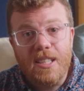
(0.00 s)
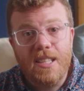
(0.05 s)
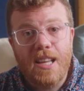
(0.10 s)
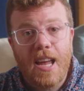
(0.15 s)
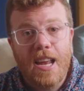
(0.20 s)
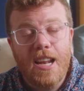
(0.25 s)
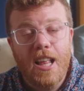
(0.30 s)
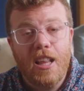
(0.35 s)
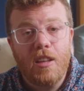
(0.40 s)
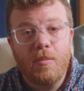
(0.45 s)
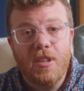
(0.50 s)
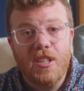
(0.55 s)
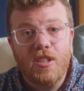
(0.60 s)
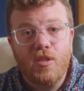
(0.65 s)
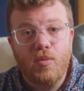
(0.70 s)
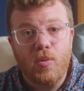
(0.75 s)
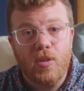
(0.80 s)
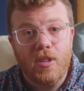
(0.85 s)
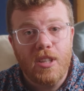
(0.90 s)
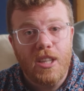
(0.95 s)
design
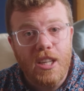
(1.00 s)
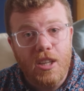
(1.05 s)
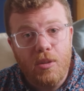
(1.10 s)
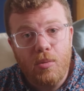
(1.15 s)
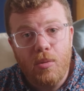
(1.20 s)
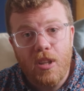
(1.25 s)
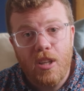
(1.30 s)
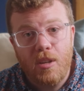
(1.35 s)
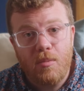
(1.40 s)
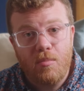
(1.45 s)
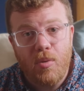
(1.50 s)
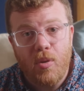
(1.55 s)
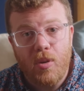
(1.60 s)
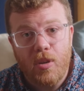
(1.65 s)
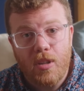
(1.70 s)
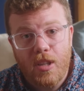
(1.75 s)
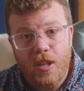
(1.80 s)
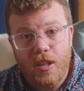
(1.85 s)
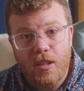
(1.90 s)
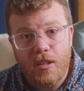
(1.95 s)
elements were equally
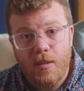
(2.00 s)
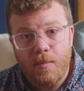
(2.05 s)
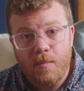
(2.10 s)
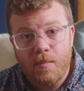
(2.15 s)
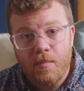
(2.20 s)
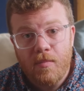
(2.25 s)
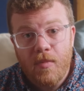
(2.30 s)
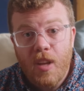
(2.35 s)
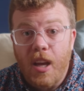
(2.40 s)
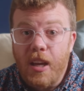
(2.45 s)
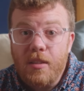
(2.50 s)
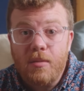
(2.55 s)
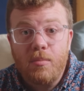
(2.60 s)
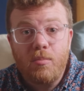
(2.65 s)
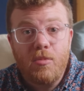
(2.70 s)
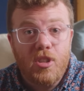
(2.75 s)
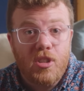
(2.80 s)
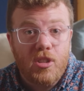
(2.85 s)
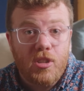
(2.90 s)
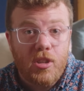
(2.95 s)
important, a
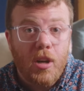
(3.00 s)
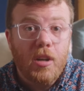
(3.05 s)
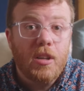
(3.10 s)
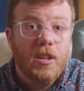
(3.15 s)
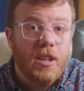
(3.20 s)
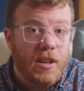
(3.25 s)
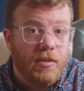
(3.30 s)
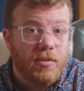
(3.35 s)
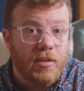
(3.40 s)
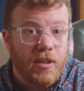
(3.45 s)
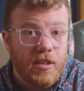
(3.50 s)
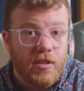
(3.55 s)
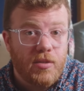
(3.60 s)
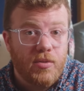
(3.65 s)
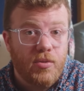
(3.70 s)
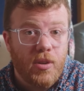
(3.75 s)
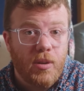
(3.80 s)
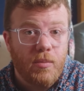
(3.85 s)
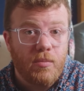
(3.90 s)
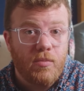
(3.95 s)
stark difference
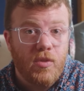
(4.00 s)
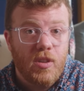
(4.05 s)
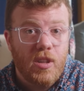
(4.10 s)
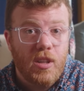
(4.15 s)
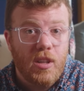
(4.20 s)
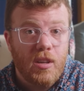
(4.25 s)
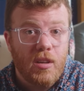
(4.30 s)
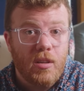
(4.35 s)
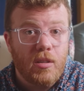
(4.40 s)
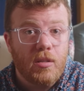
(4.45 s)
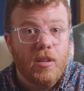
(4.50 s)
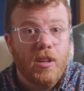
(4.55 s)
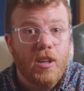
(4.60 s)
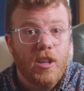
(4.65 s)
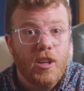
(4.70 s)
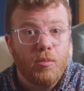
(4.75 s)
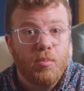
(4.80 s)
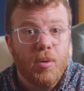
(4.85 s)
from the earlier